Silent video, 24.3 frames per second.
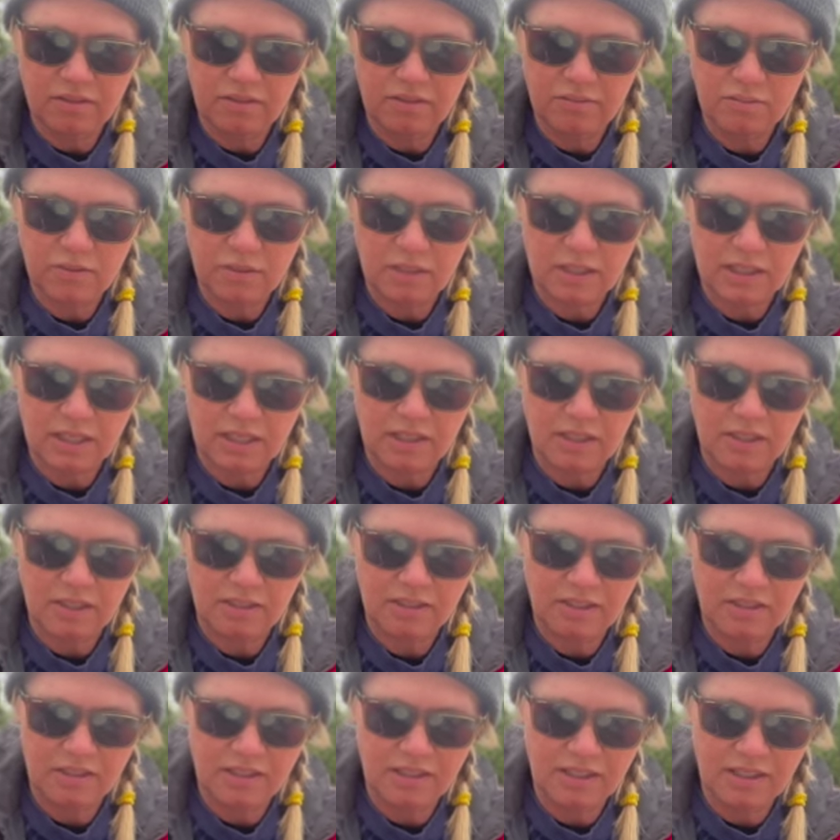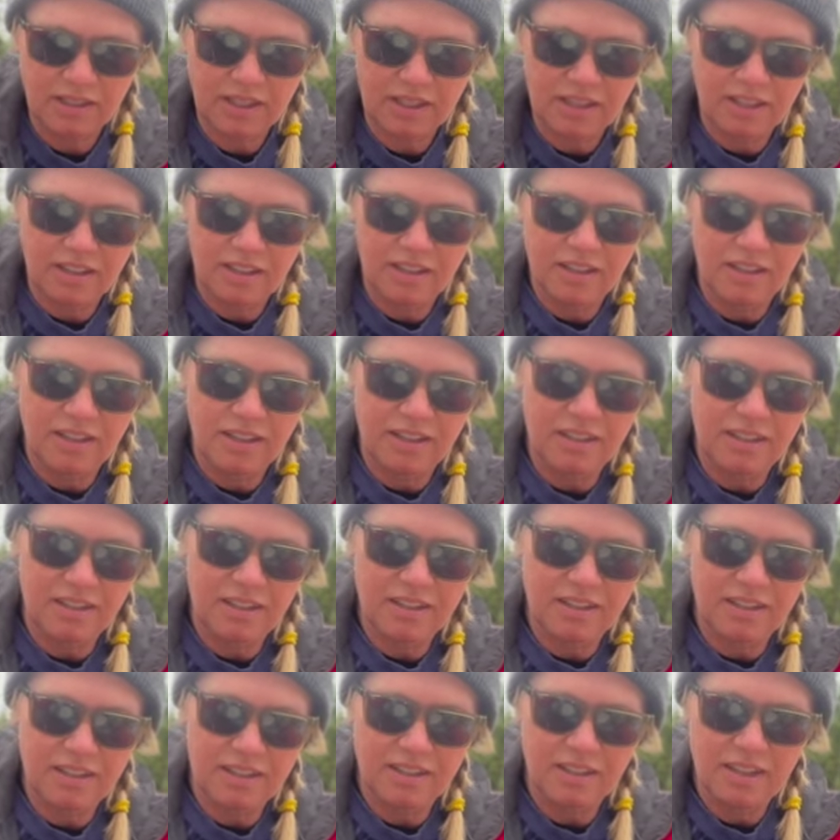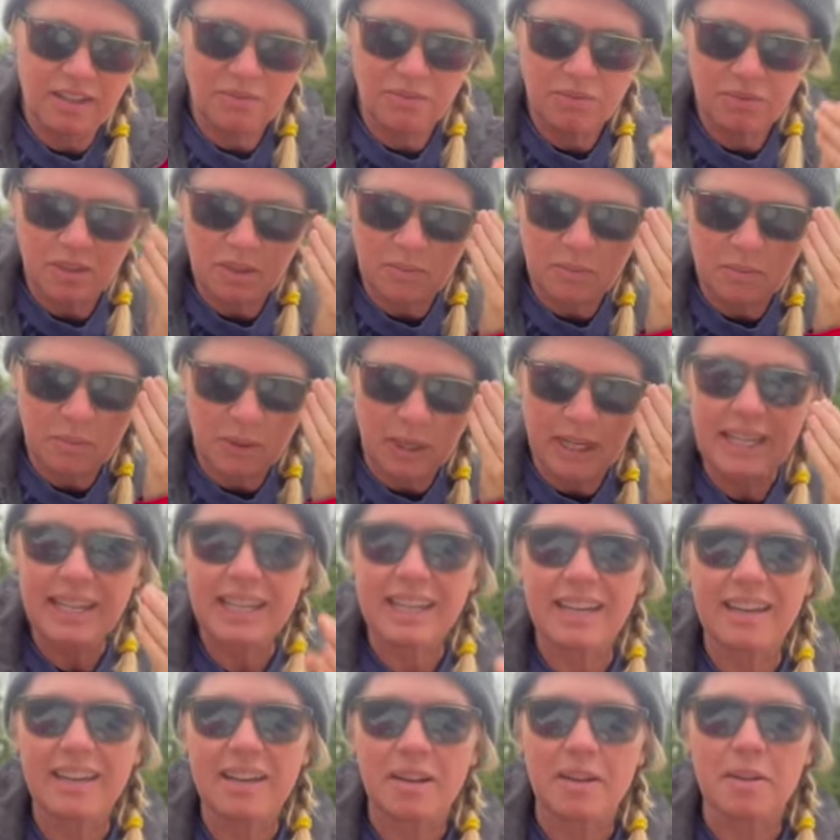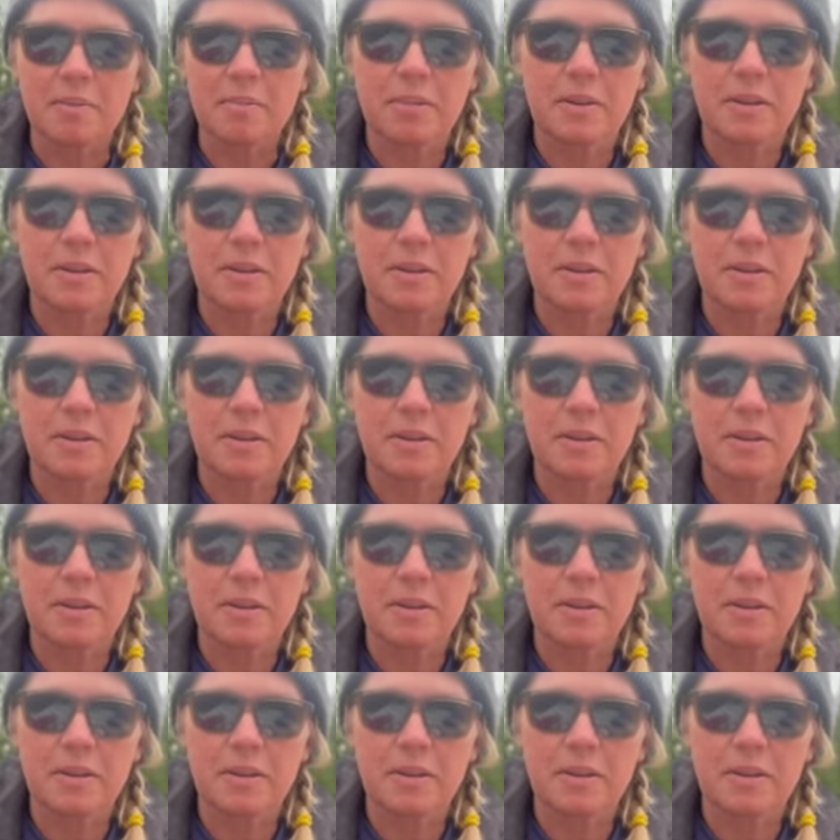We'll see. It's not really breaking up.